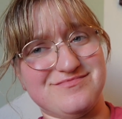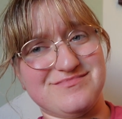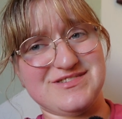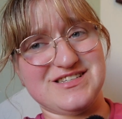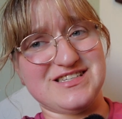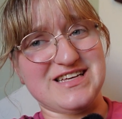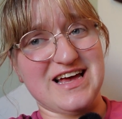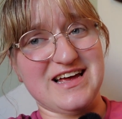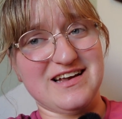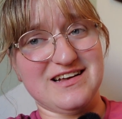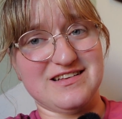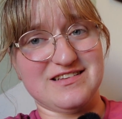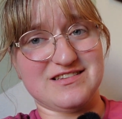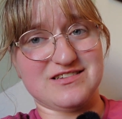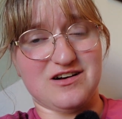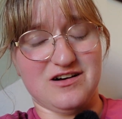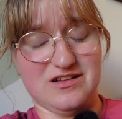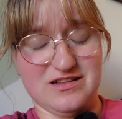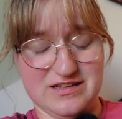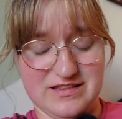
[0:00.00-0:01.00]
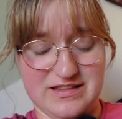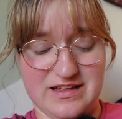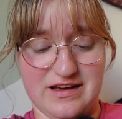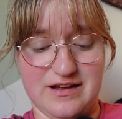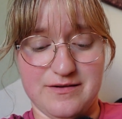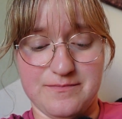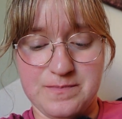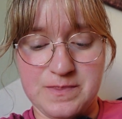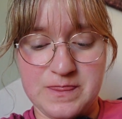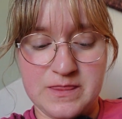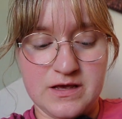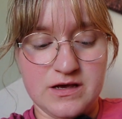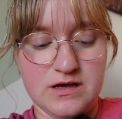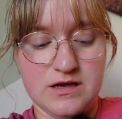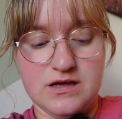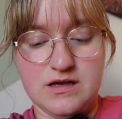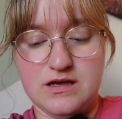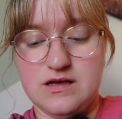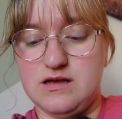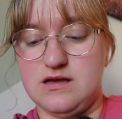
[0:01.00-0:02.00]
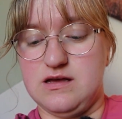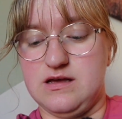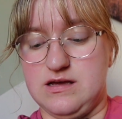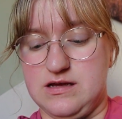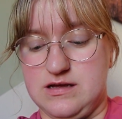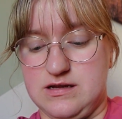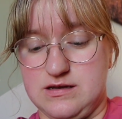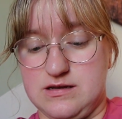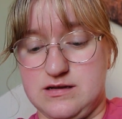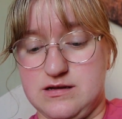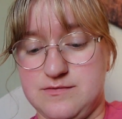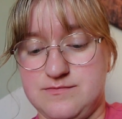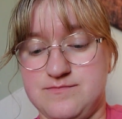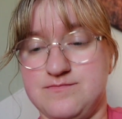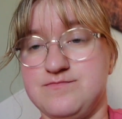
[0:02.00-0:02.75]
set, let's call it that. And